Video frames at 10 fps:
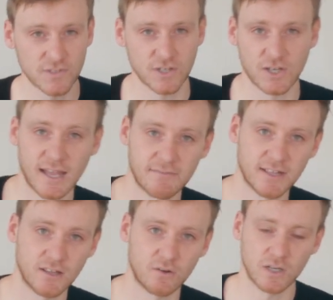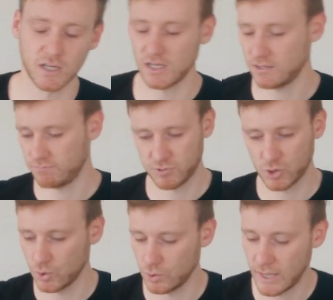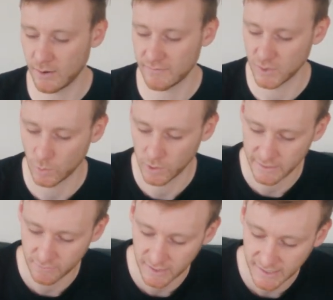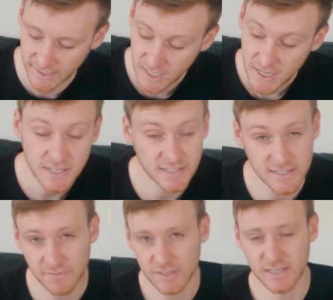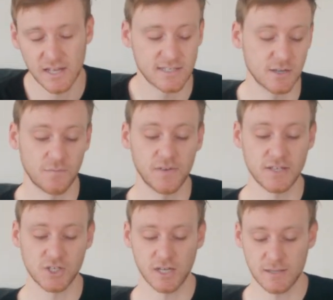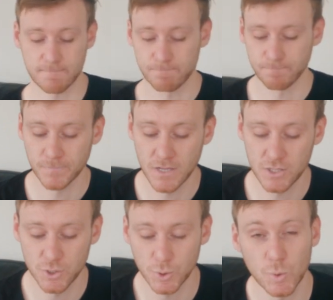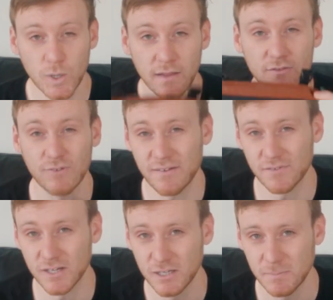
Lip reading: so you can have it longer, short, however you want it really. This is definitely a nice little feature to the RAPHA